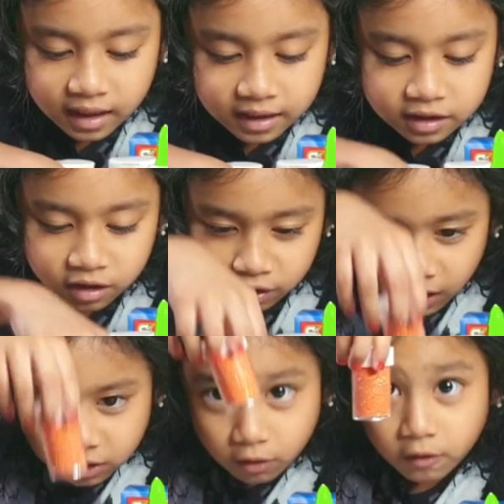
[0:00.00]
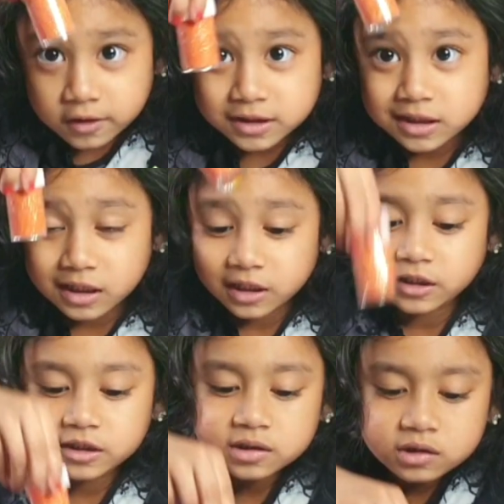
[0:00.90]
and another orange
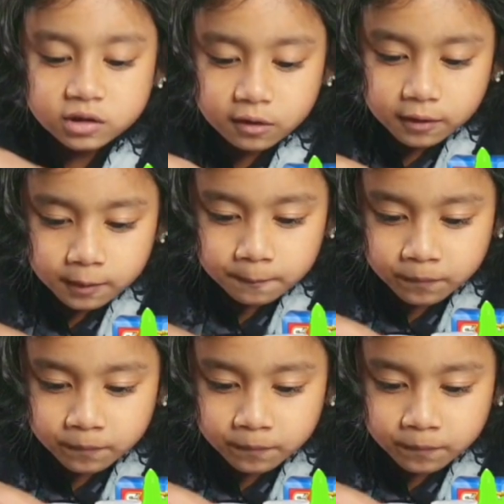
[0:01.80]
glitter